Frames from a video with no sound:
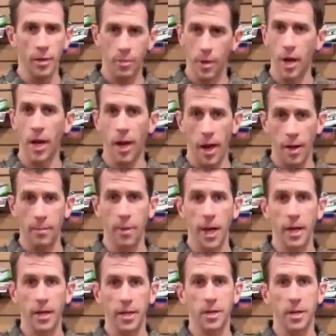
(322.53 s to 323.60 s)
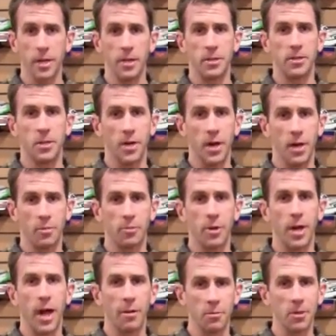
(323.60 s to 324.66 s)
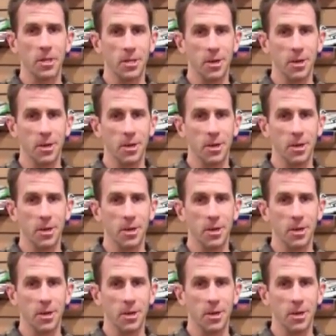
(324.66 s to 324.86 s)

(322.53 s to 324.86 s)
but I bet it's predominantly